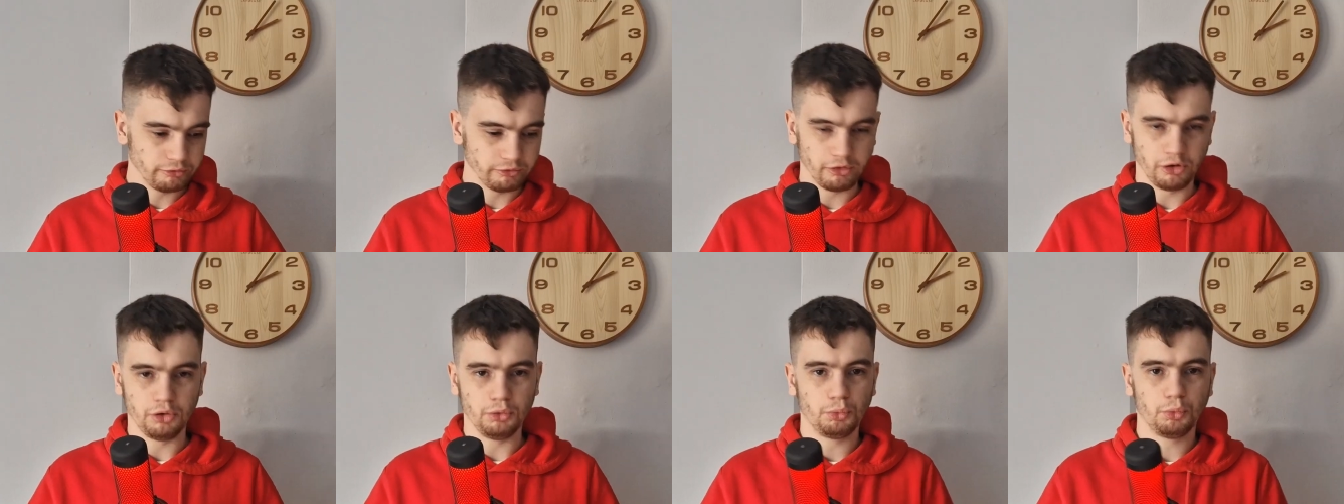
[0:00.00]

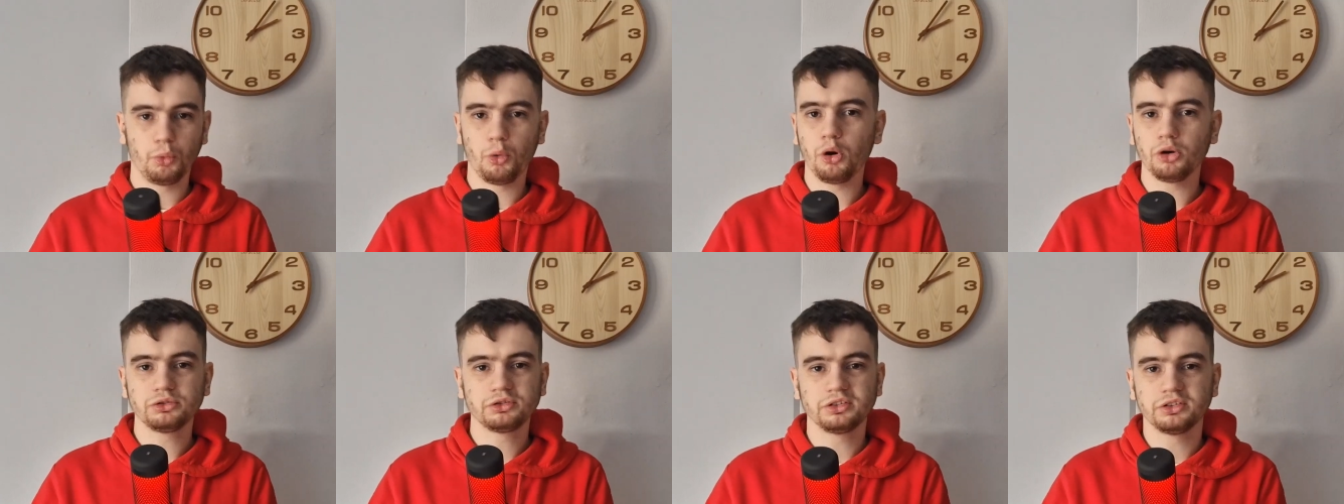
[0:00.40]
right,
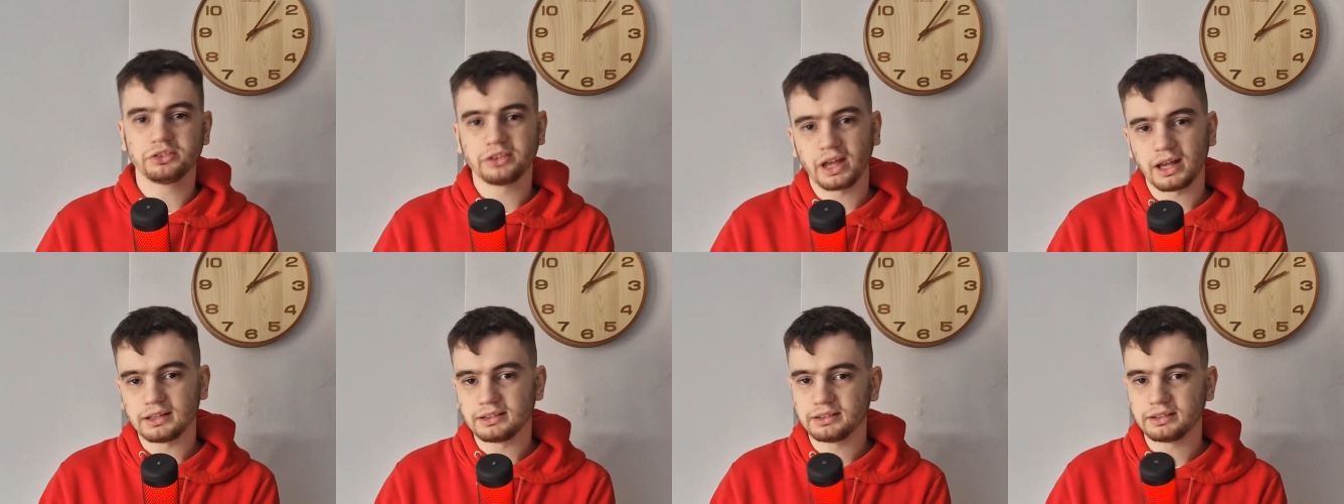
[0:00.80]
what does
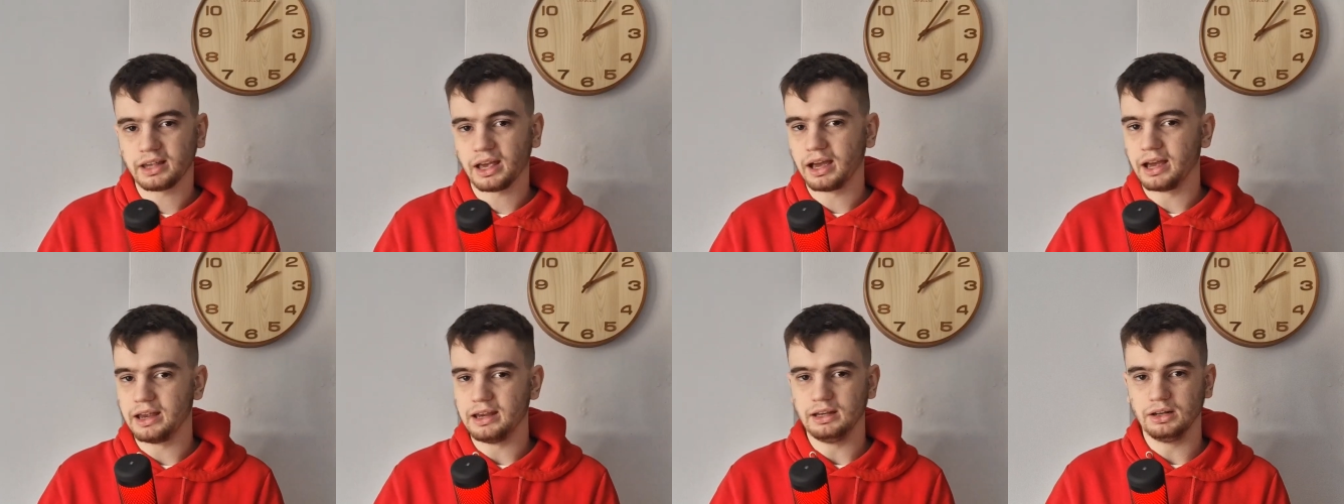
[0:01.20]
that
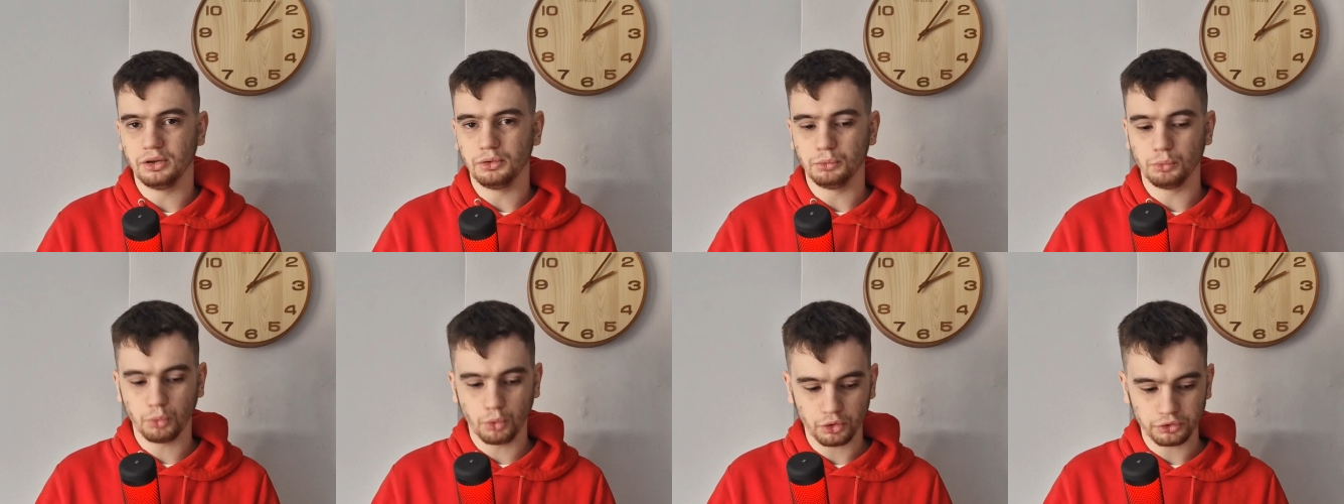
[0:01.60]
say?
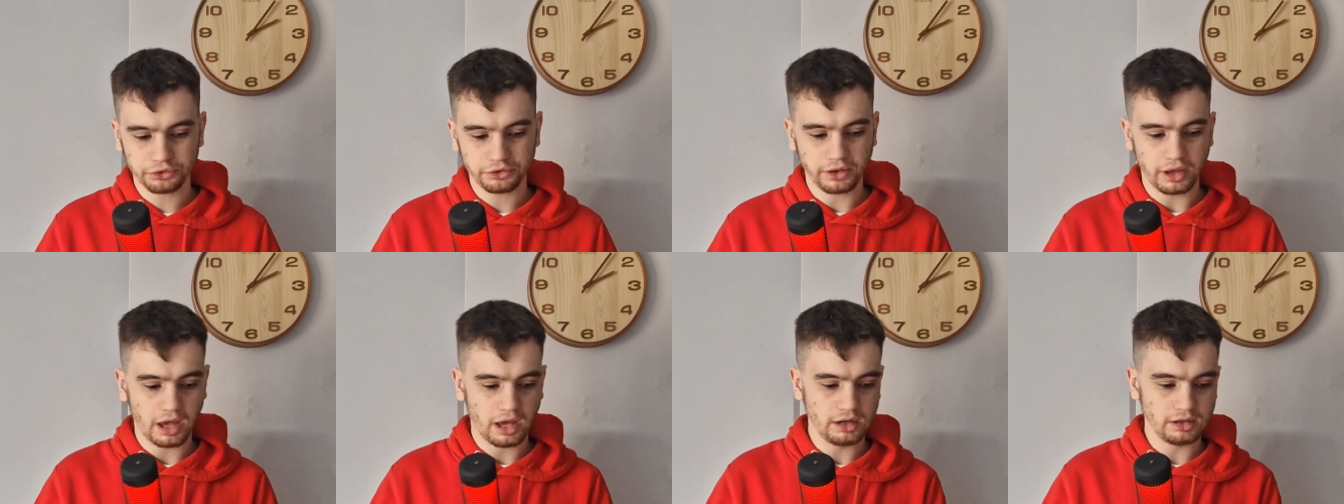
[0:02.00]
Like, what's
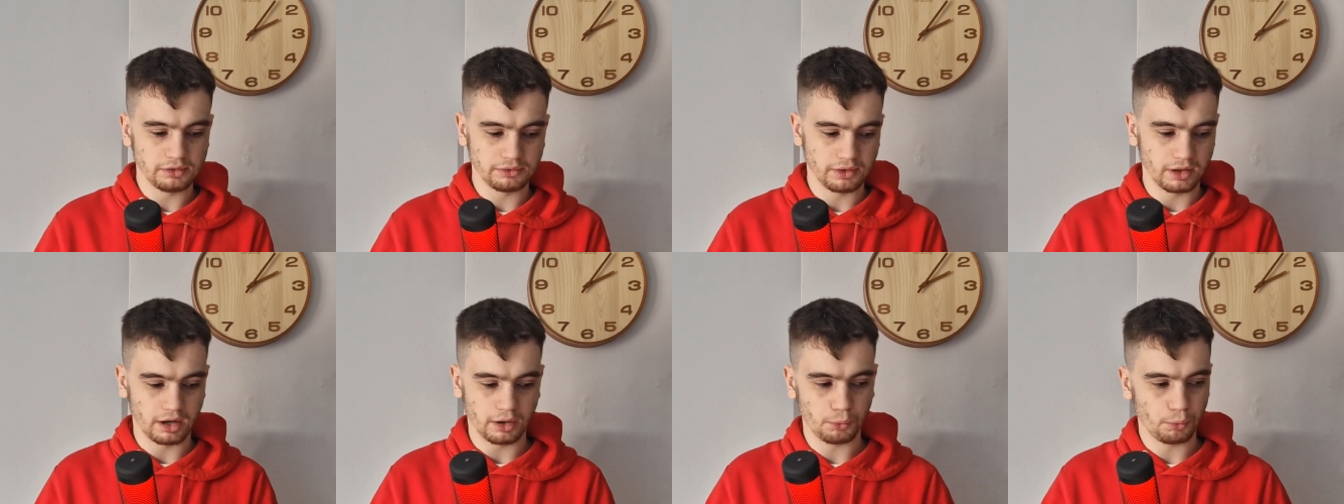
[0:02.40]
the end of
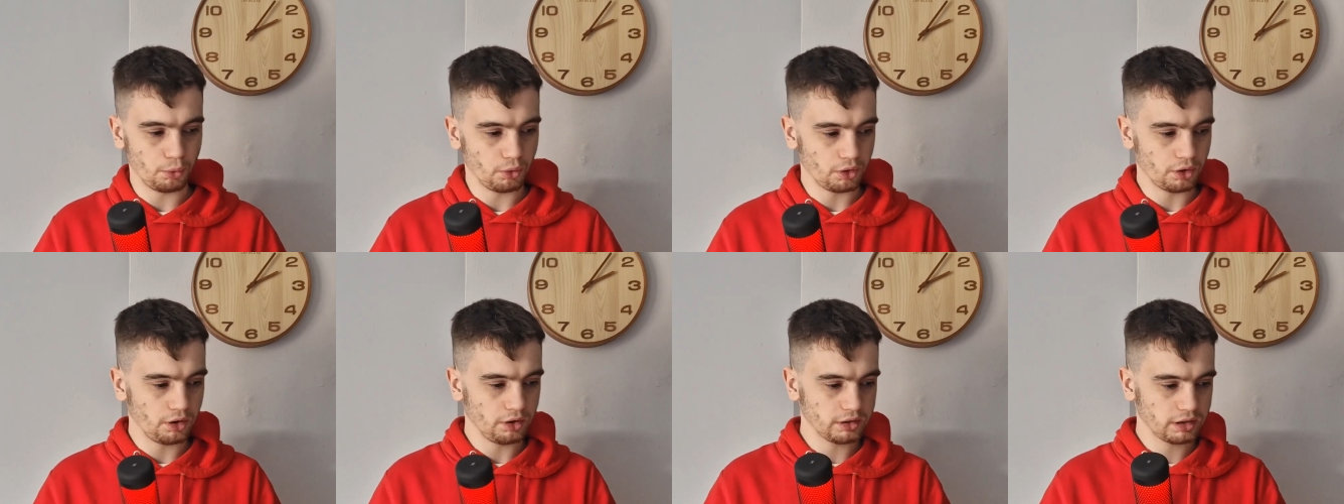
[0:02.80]
that?
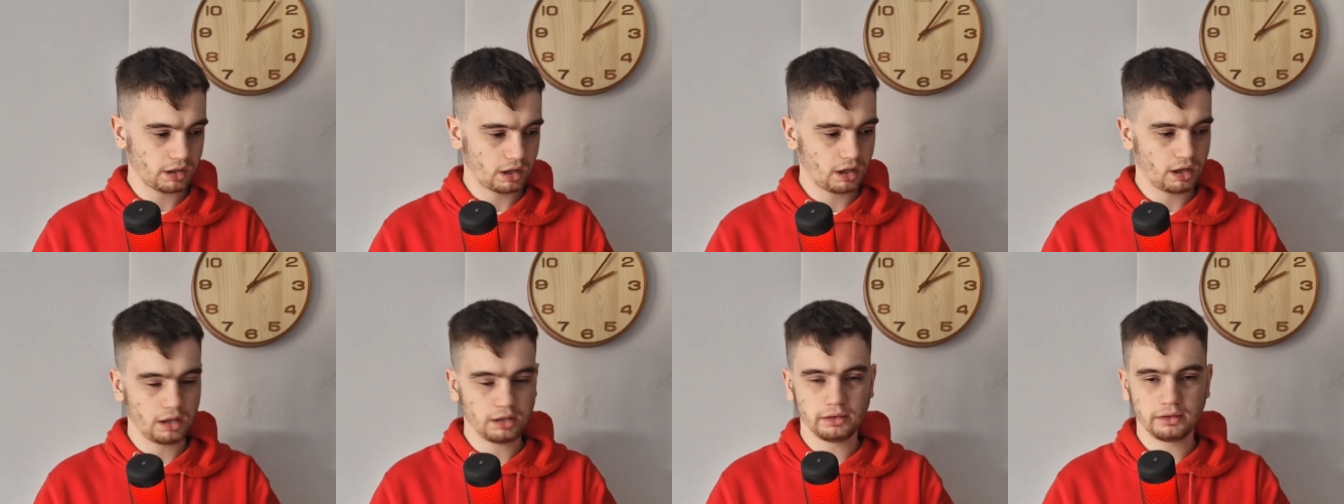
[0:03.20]
Right,
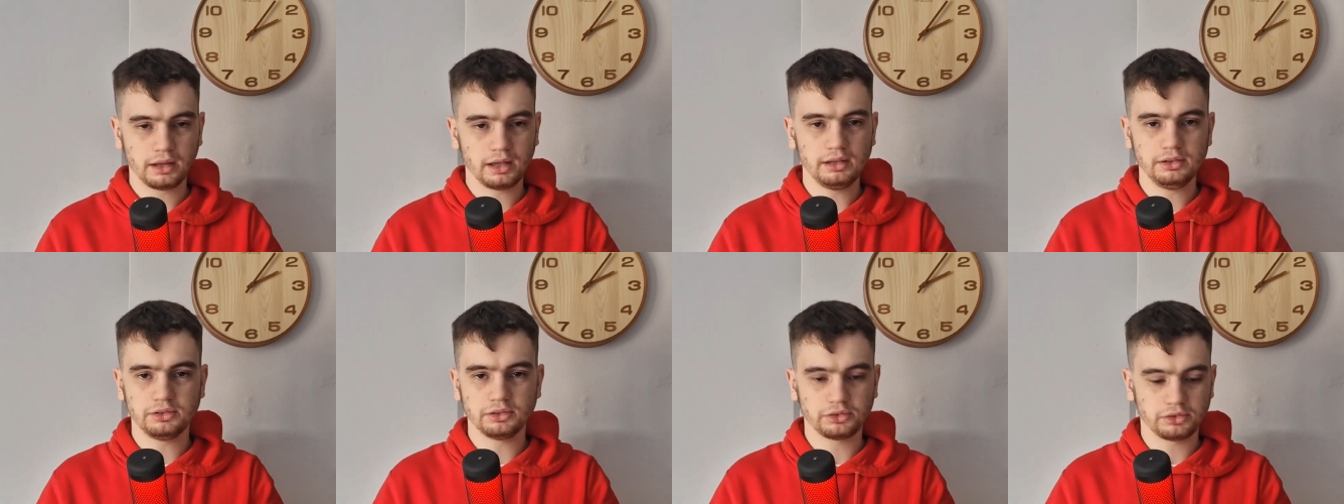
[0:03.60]
can't
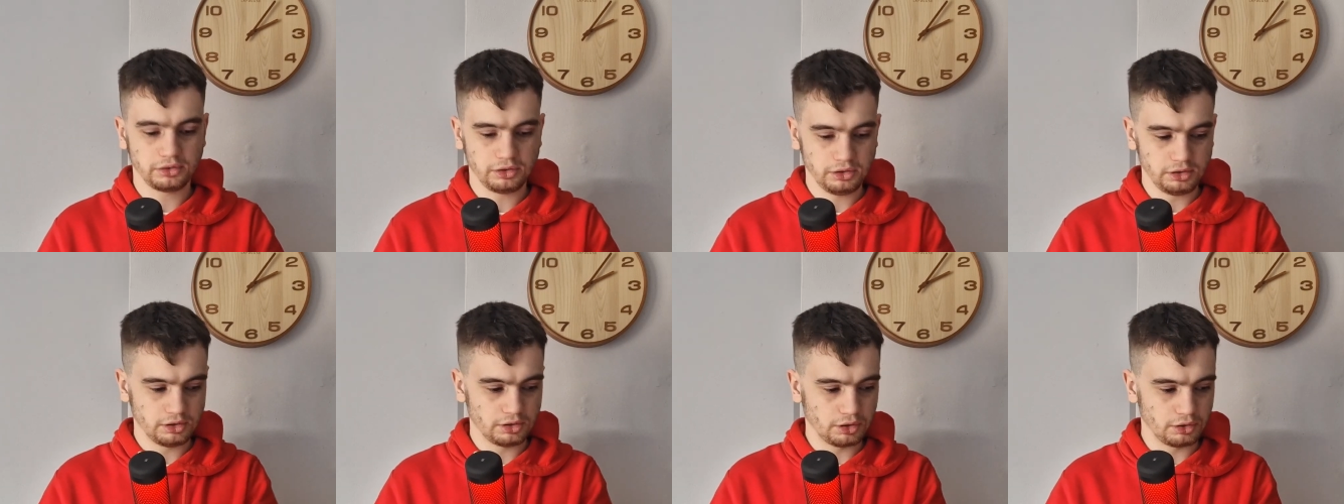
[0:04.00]
they just,
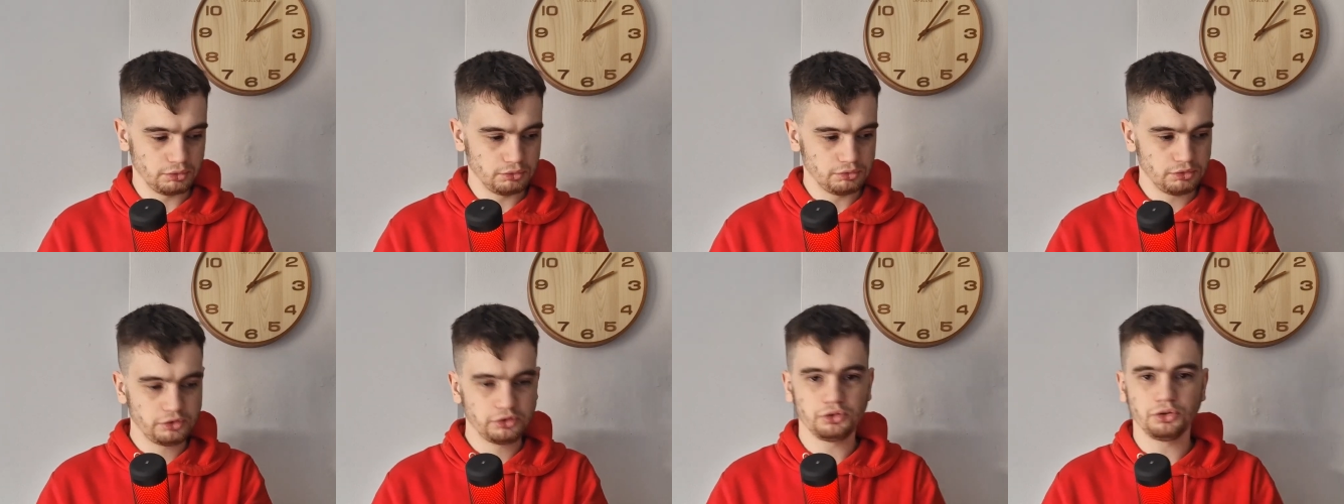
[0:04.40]
you know,
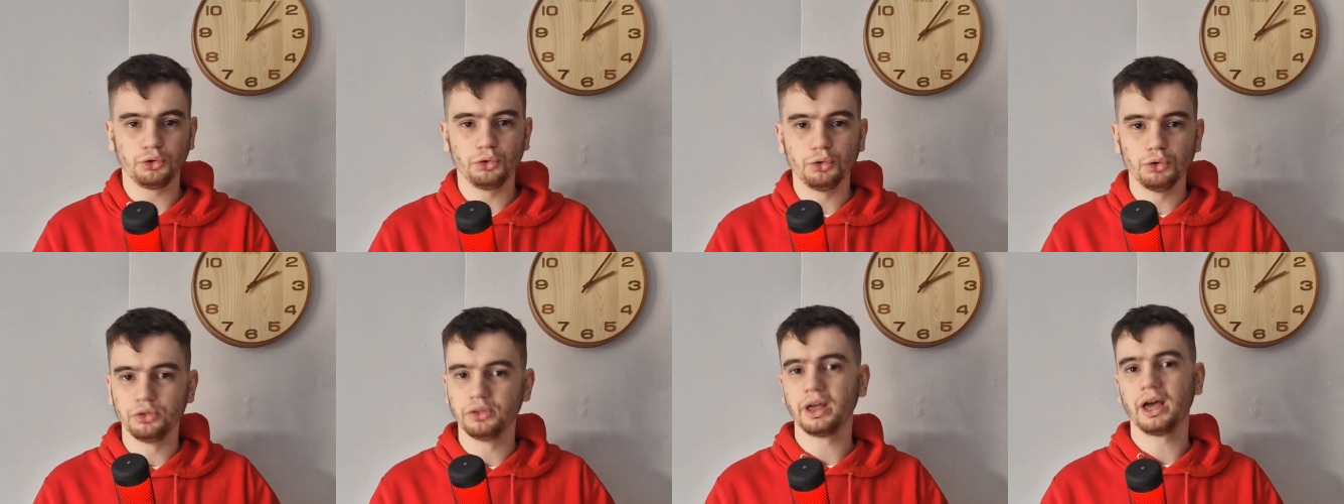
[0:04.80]

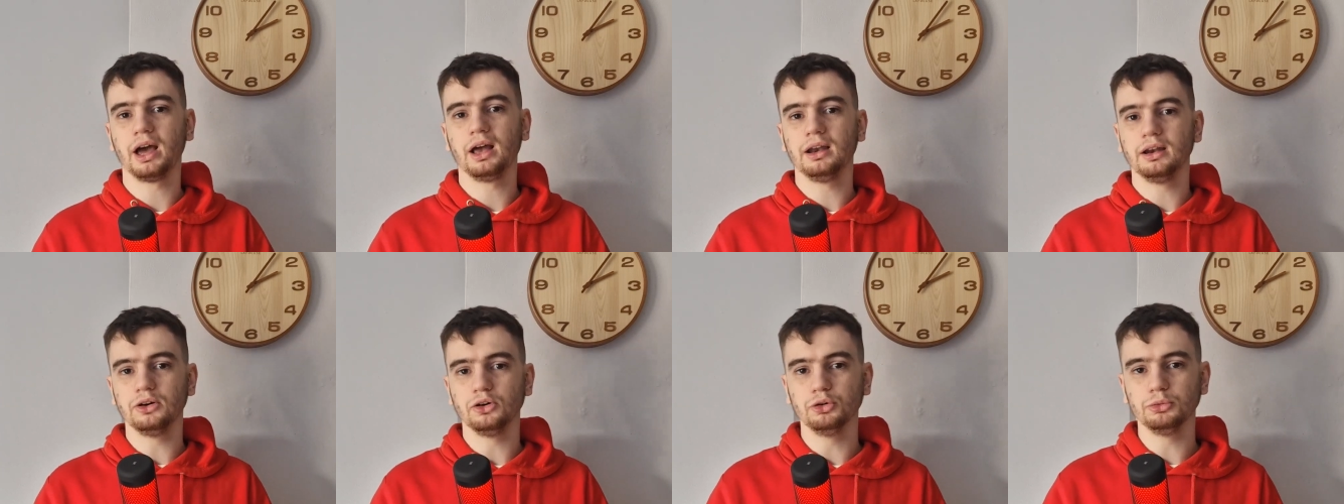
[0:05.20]
shorten that
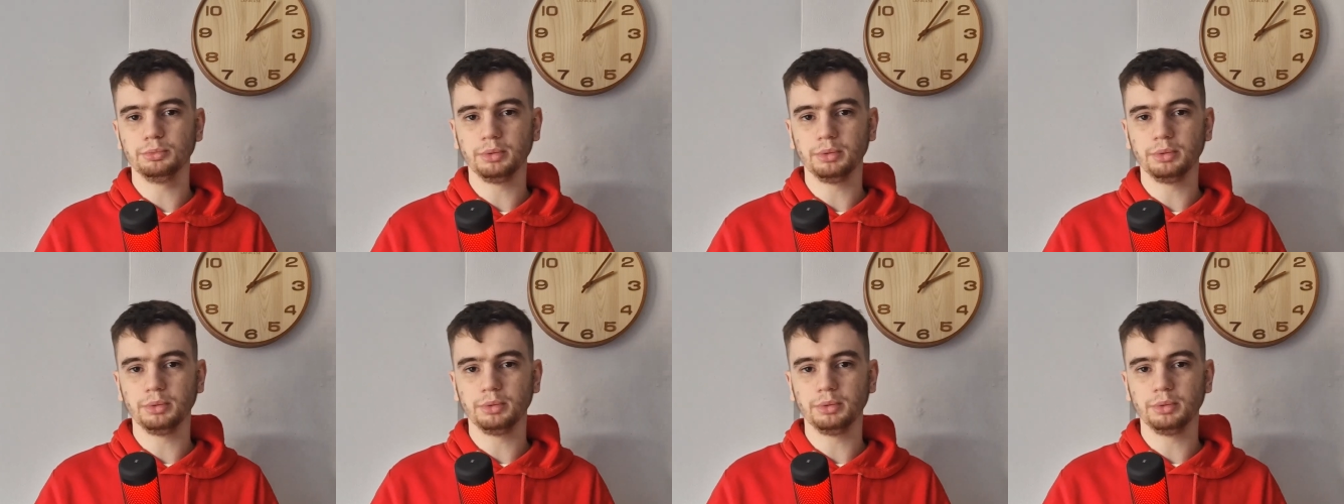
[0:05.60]
a little